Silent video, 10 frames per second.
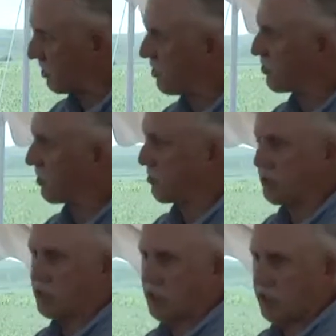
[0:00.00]
seed
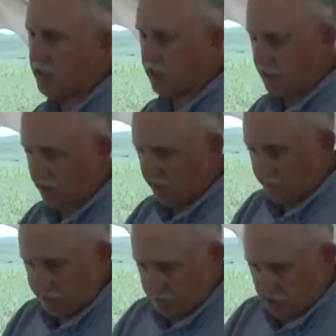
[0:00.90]
treatment guide, they'll
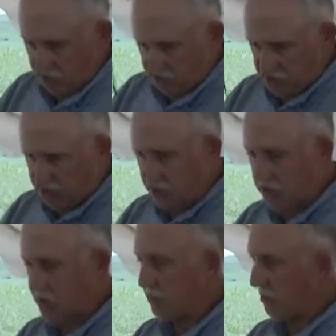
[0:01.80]
have all the
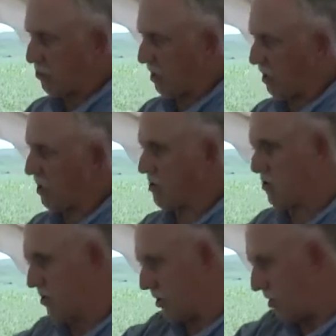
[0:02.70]
seed treatment
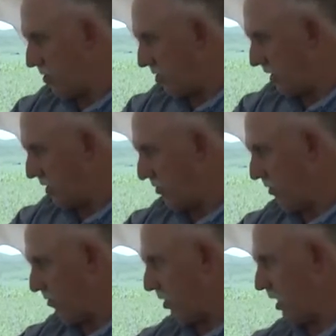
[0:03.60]
products, and then they'll have
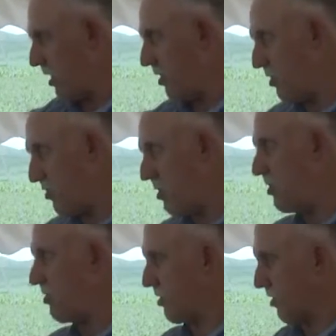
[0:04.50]
a variety of
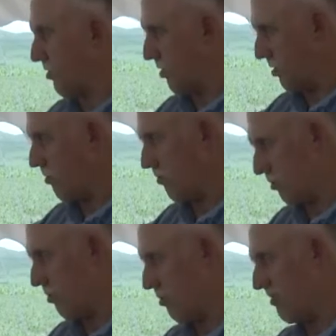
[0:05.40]
diseases that they're
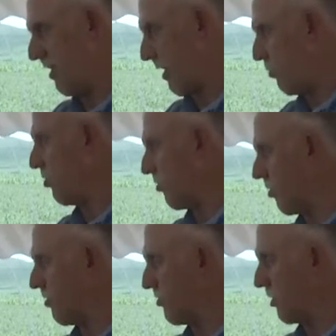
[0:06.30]
labeled
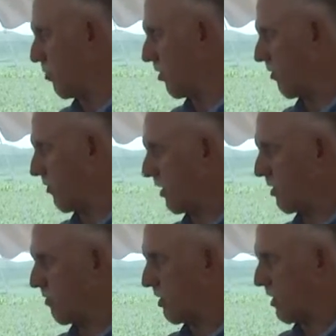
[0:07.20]
or somewhat
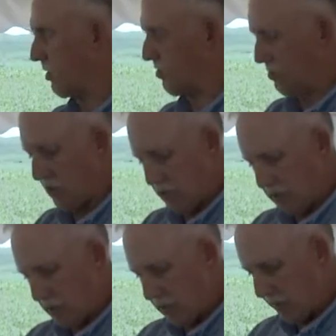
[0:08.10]
effective against.
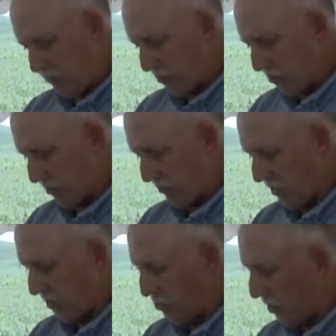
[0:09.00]
You can
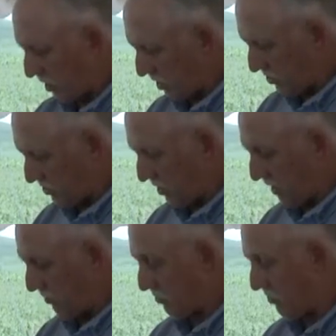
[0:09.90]
find products that
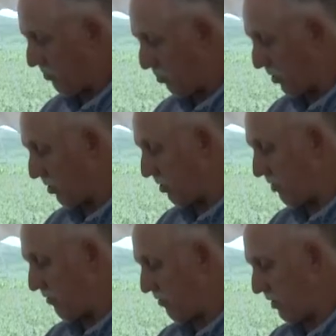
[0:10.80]
have pretty
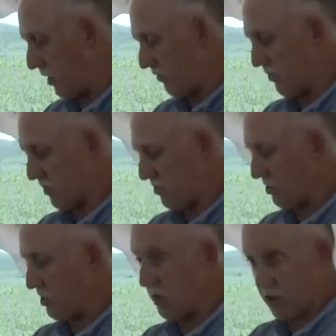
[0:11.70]
good
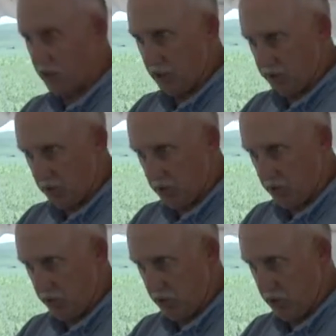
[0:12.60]
efficacy on common
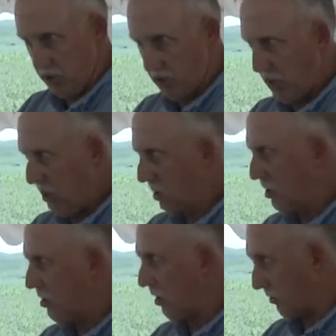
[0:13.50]
root rot,
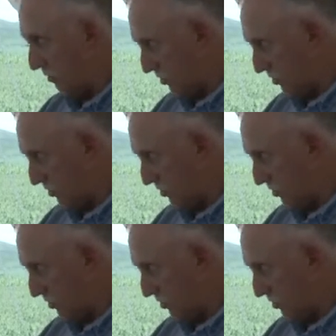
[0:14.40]
on